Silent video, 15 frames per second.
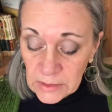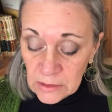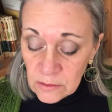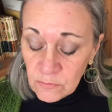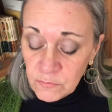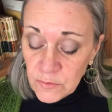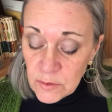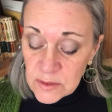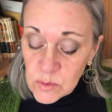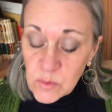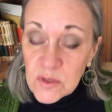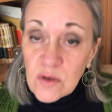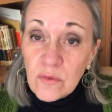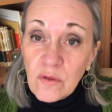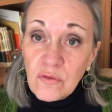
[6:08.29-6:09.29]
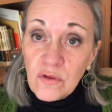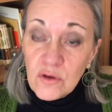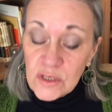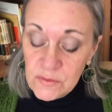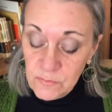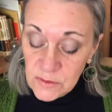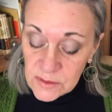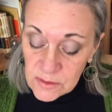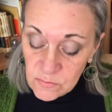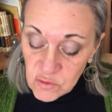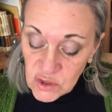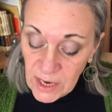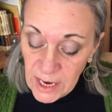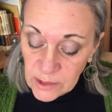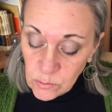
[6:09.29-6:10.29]
The first was on the 31st of
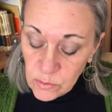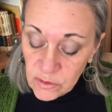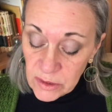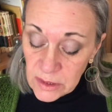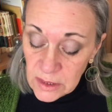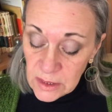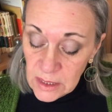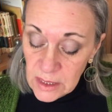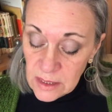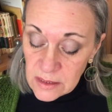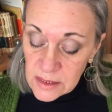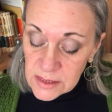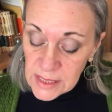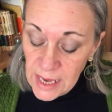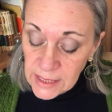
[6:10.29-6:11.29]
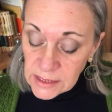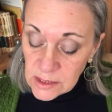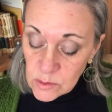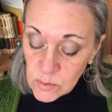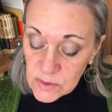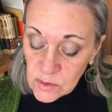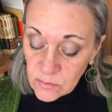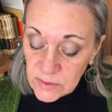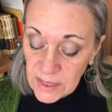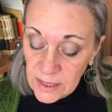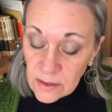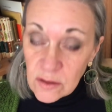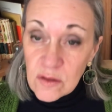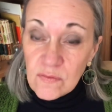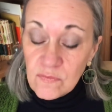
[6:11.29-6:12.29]
January, the second was on the
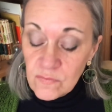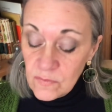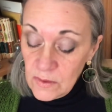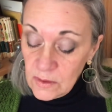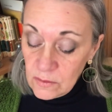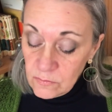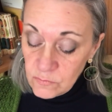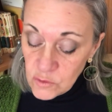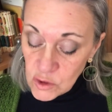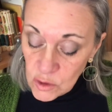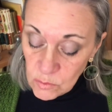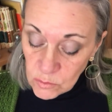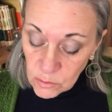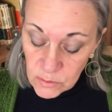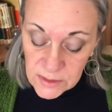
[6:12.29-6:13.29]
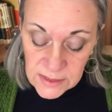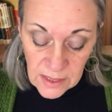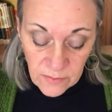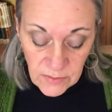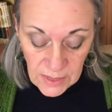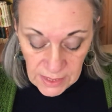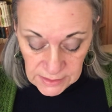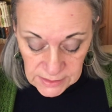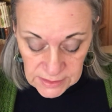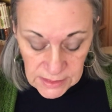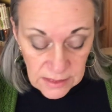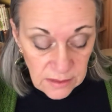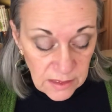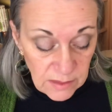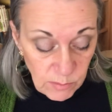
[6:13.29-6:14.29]
8th of June, or is that the
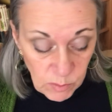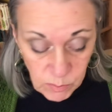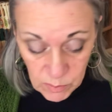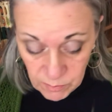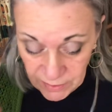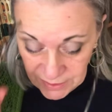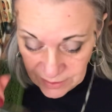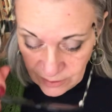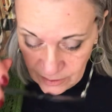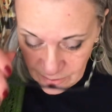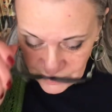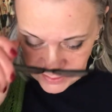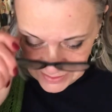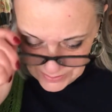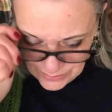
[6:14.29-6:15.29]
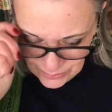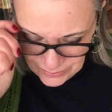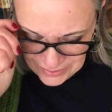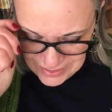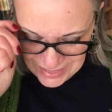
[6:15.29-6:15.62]
18th? Let me put my glasses on.